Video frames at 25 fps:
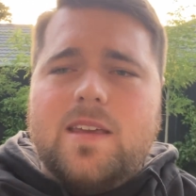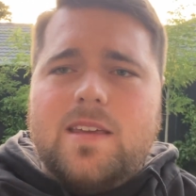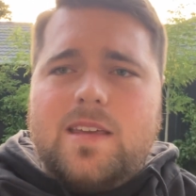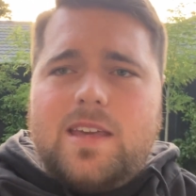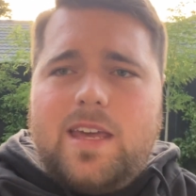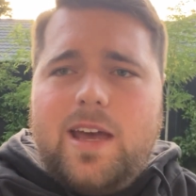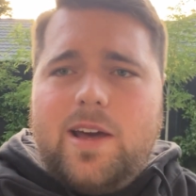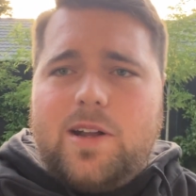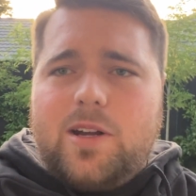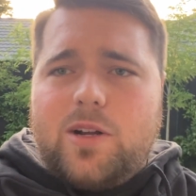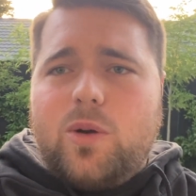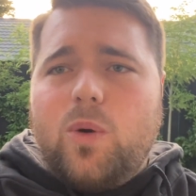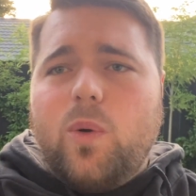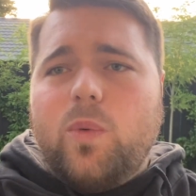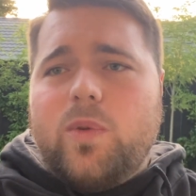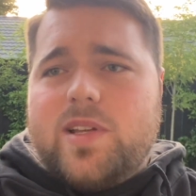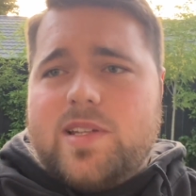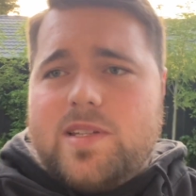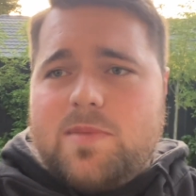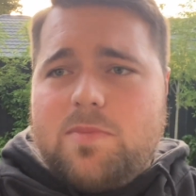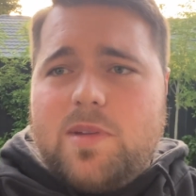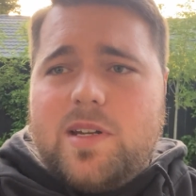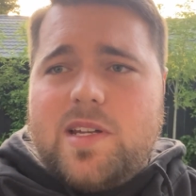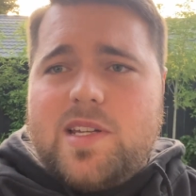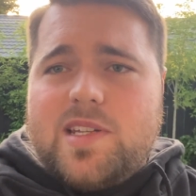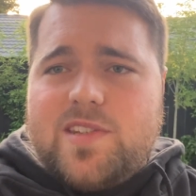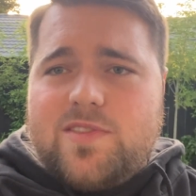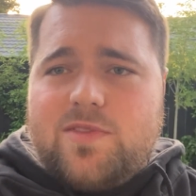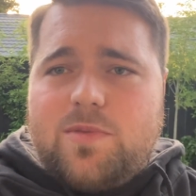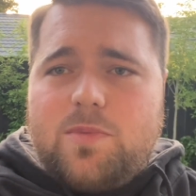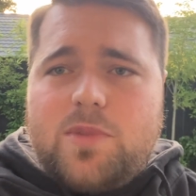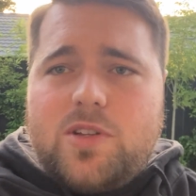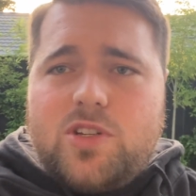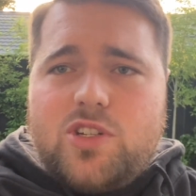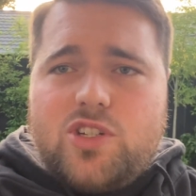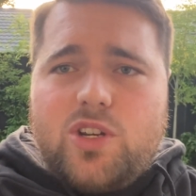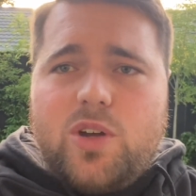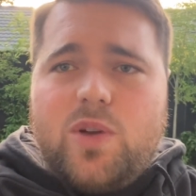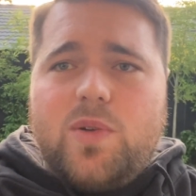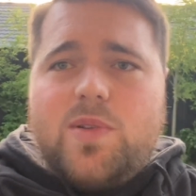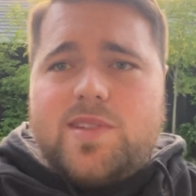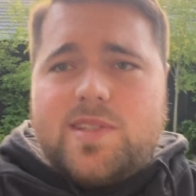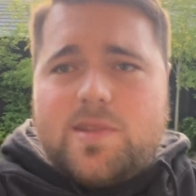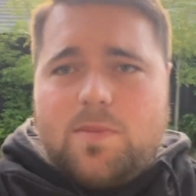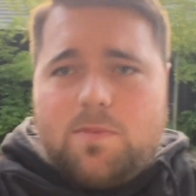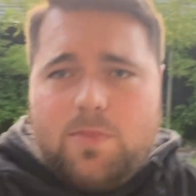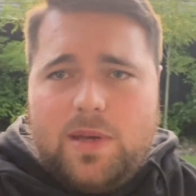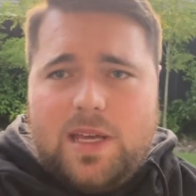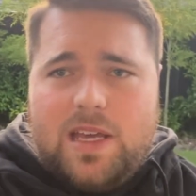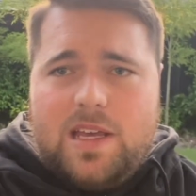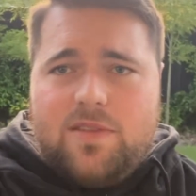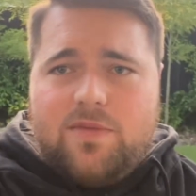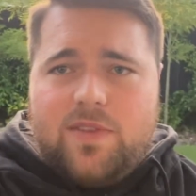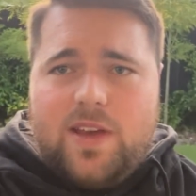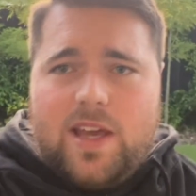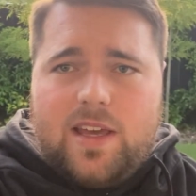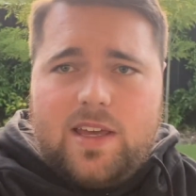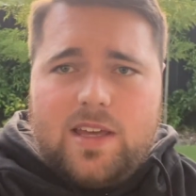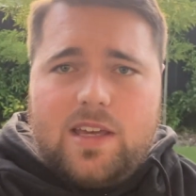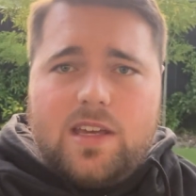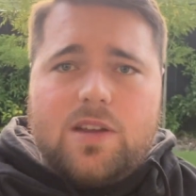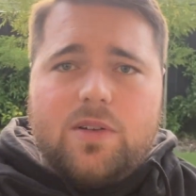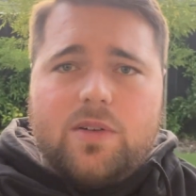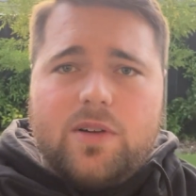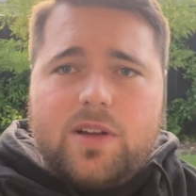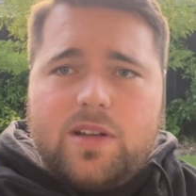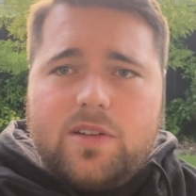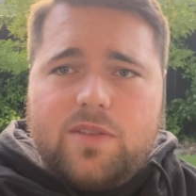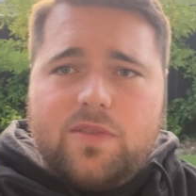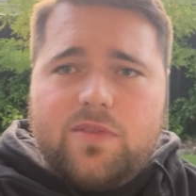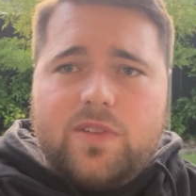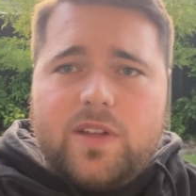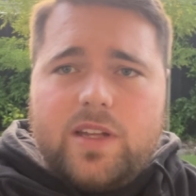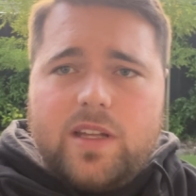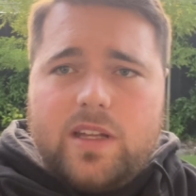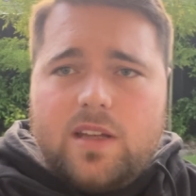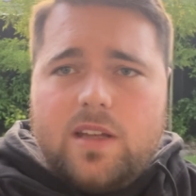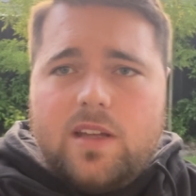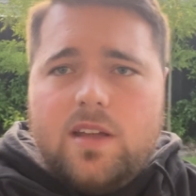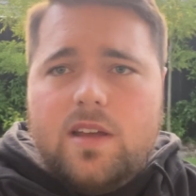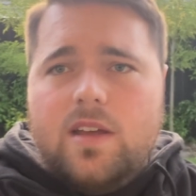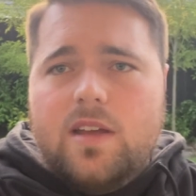counting all these minutes from the Jones and Pivac era for